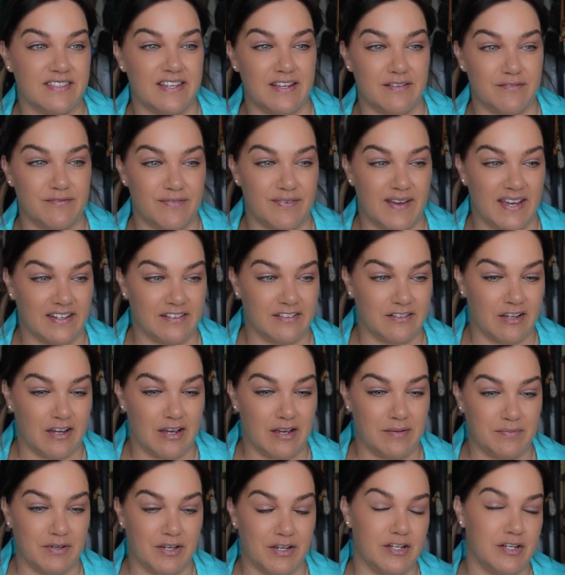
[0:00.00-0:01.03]
In fact,
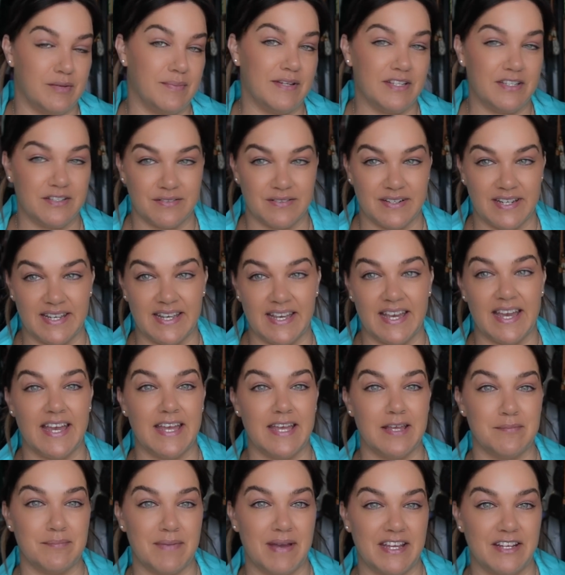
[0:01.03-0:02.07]
I'm going to be doing
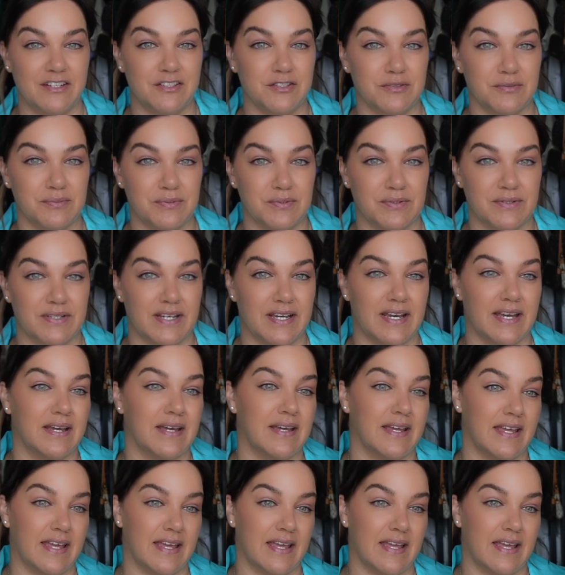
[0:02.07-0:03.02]
a made-to-order